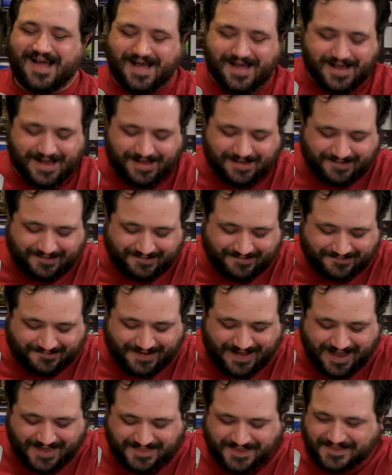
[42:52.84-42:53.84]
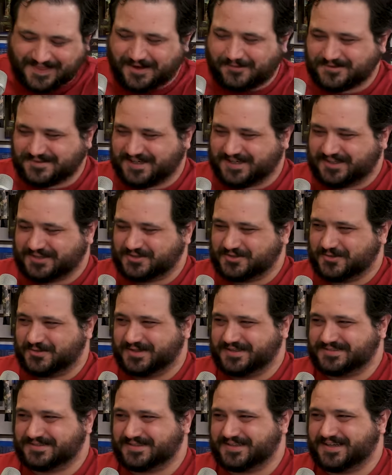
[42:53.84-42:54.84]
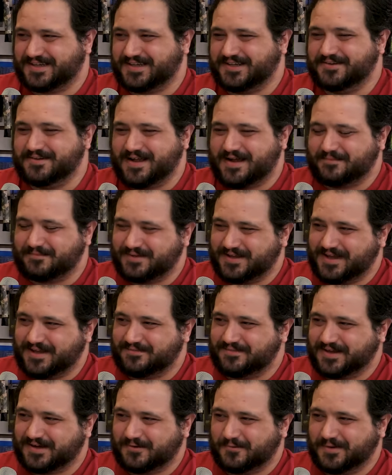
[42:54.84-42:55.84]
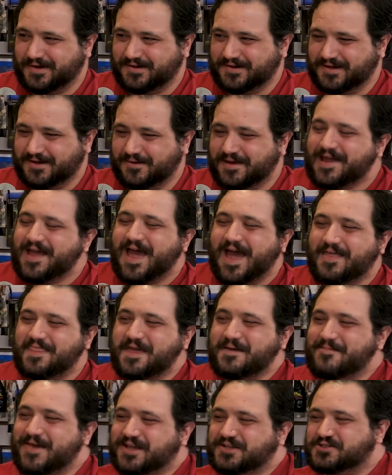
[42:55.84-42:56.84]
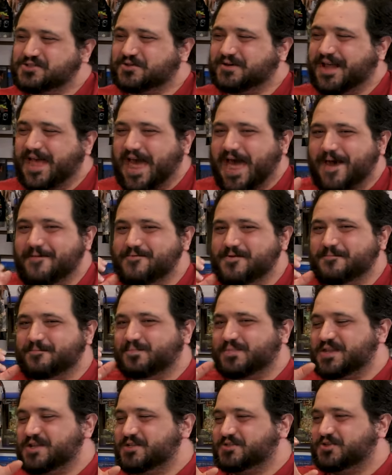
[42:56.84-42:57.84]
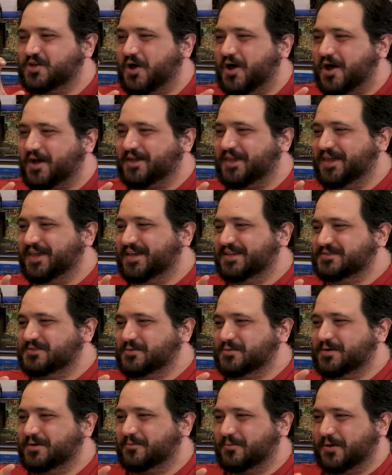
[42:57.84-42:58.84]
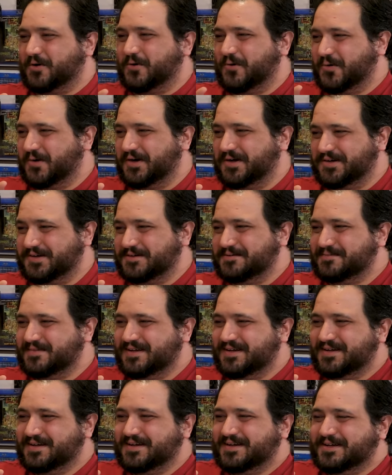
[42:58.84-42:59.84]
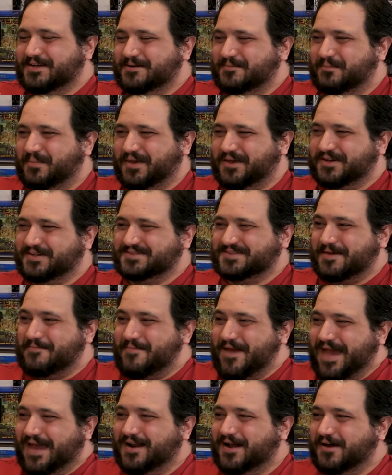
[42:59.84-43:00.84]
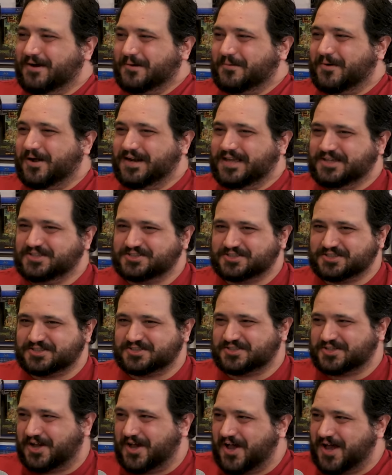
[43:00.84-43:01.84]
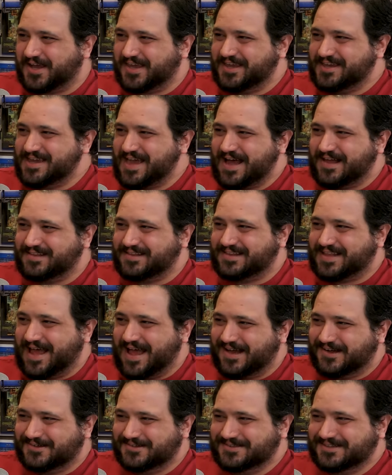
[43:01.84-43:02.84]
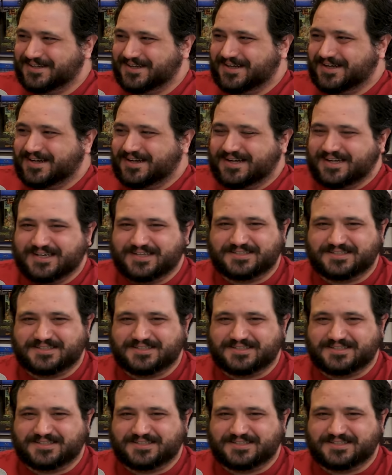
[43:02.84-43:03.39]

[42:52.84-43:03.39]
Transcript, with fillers: Uh, I think that was like a choice. They're like, can you not play him like a weirdo? And they make sure to have him talking into a recorder Mm-hmm. Because the Manhunter one, he's just talking out loud. Yeah.